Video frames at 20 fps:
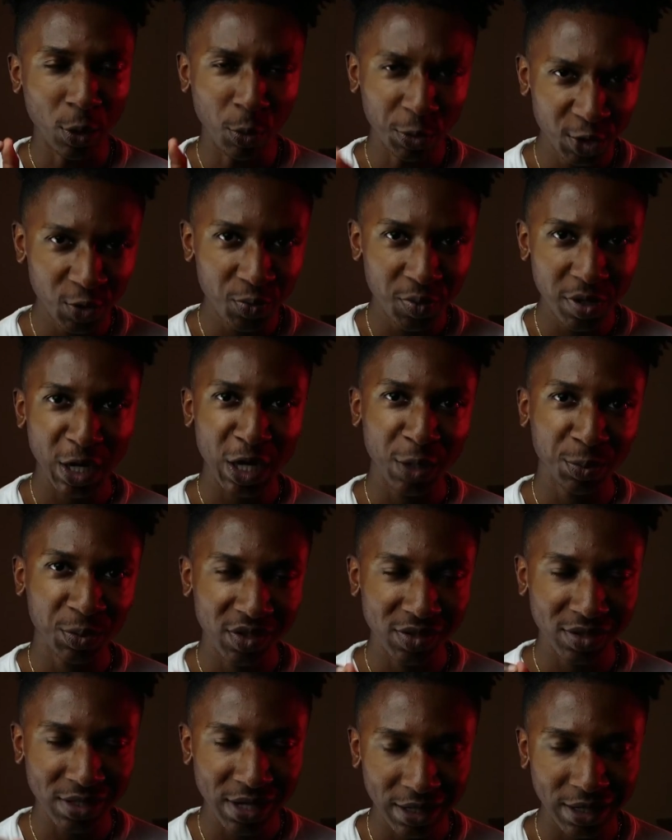Now when you pick
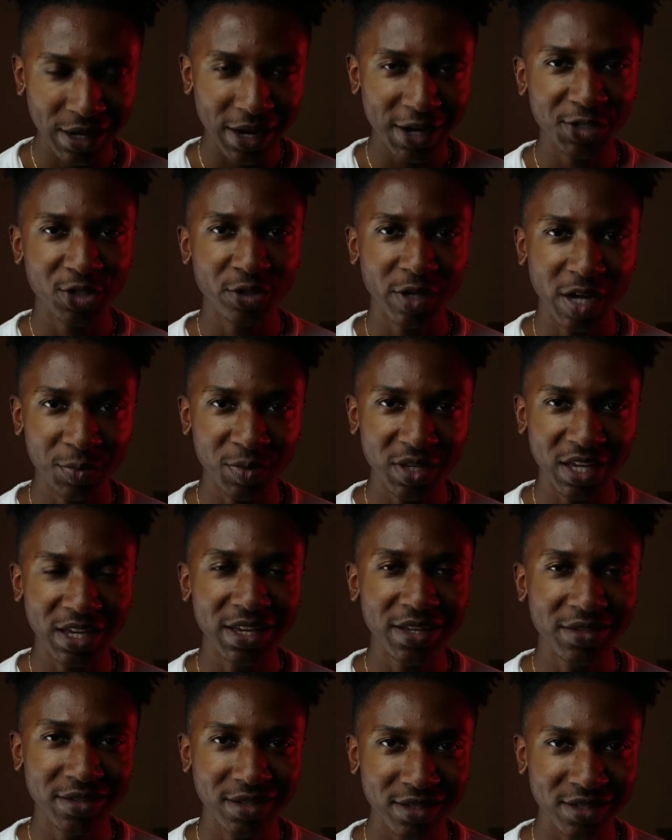up the Sennheiser
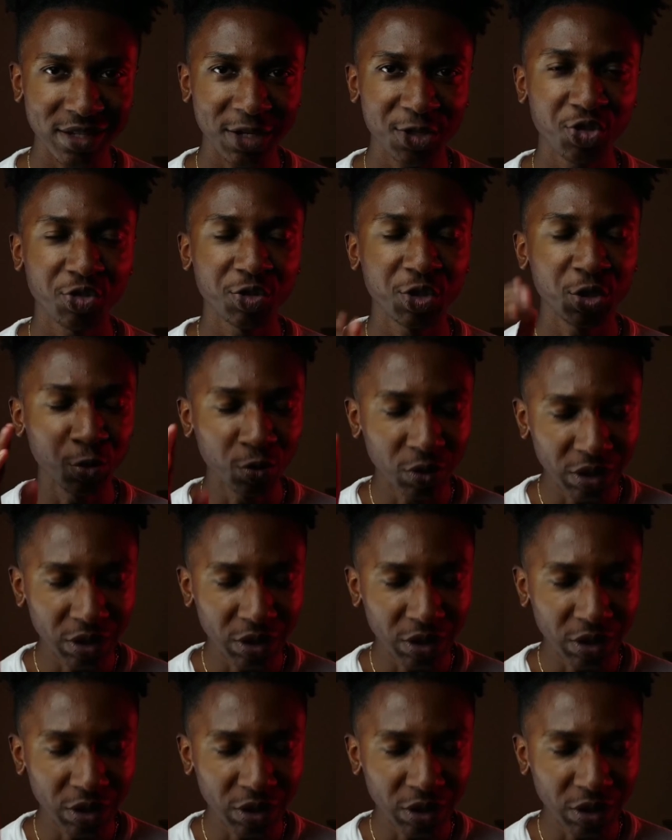MKE 600,